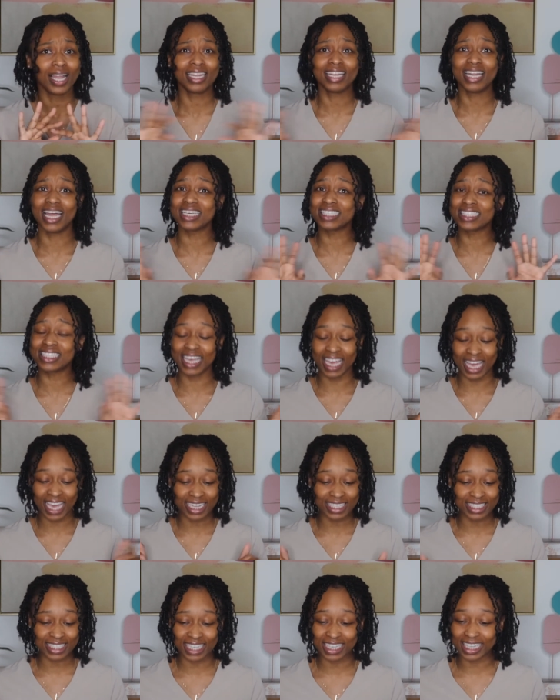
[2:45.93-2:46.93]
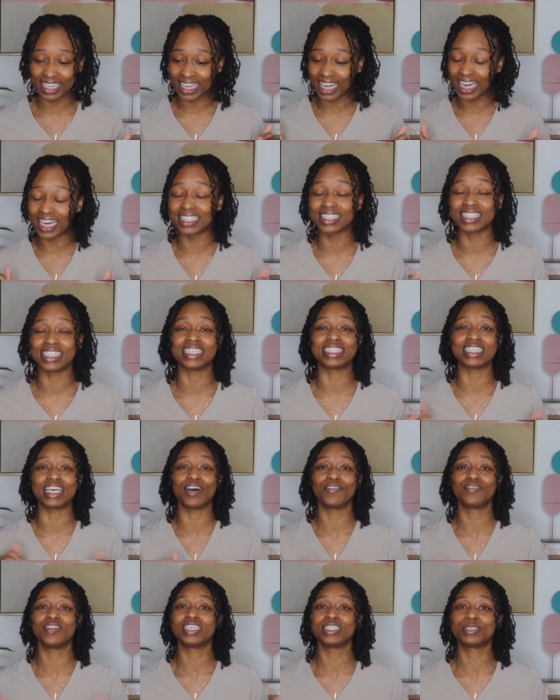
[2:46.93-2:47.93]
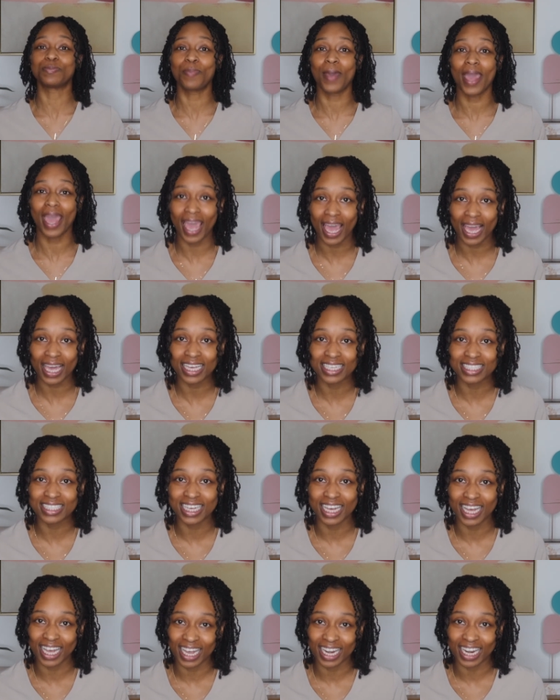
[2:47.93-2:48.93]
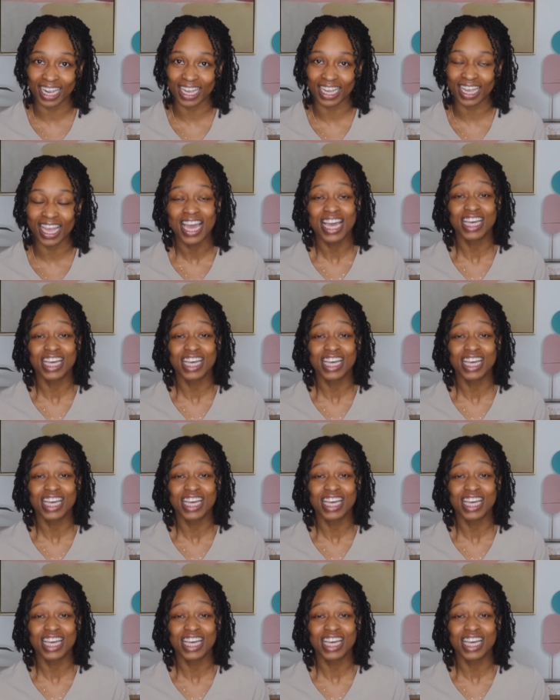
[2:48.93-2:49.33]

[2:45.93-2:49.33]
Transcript: let's get into the contents of this package, honey.